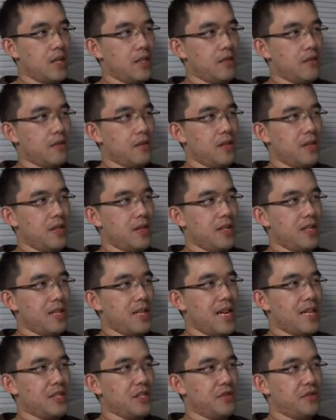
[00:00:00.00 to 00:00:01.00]
And so it, it's
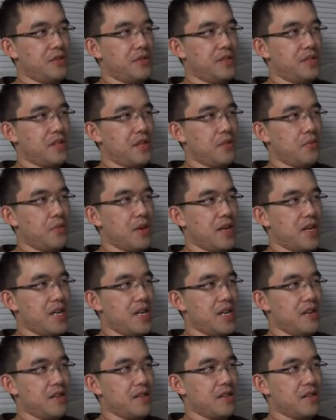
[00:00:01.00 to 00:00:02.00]
as you see right
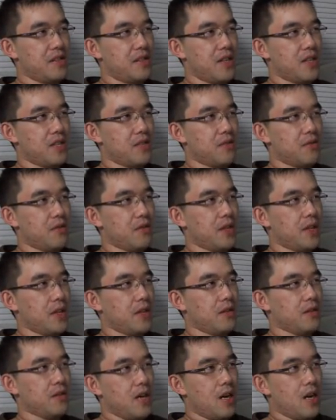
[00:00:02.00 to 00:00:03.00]
here, it's a
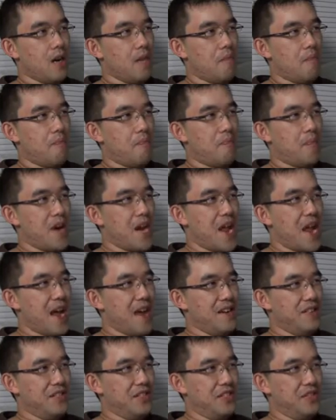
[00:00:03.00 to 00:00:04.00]
side-scrolling uh,
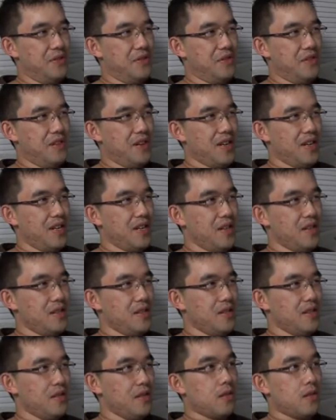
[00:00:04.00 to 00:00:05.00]
banana shooter, I
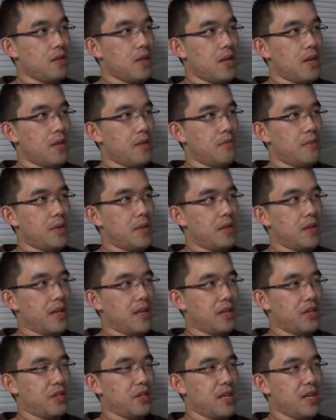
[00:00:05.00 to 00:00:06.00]
guess? And we
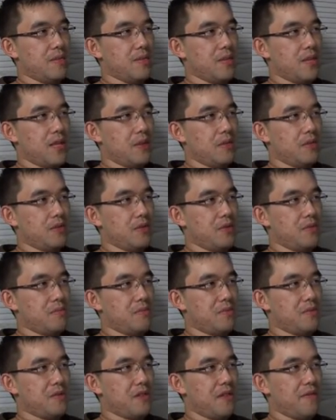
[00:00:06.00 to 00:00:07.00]
collect gems that'll do
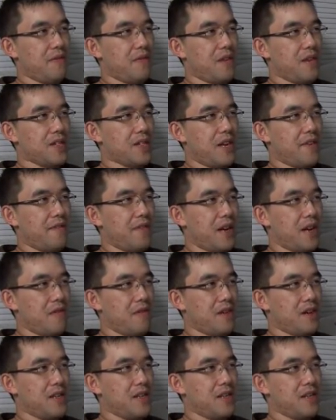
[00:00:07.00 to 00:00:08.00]
stuff for us. I forget
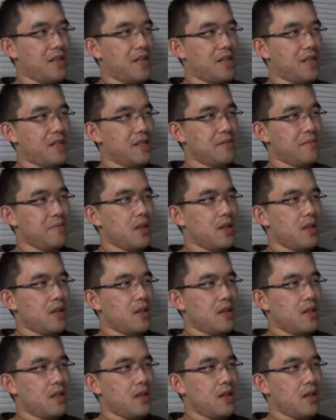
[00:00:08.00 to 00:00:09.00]
what it does.
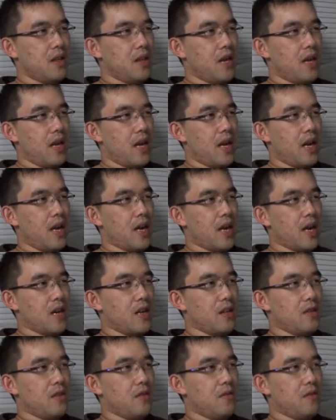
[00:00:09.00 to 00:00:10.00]
And I got
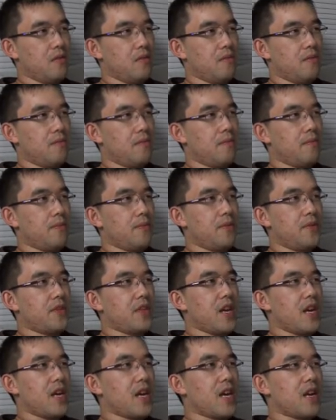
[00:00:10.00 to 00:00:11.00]
a little
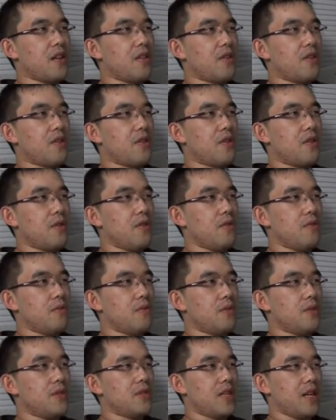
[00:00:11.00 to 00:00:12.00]
thingy I can throw,
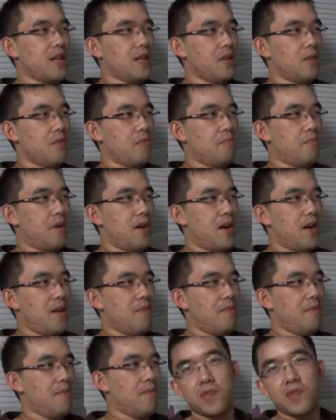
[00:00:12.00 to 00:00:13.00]
which is like a little
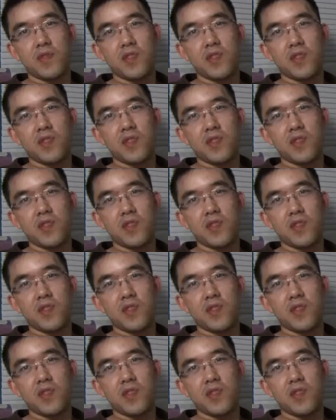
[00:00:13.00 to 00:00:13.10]
bomb.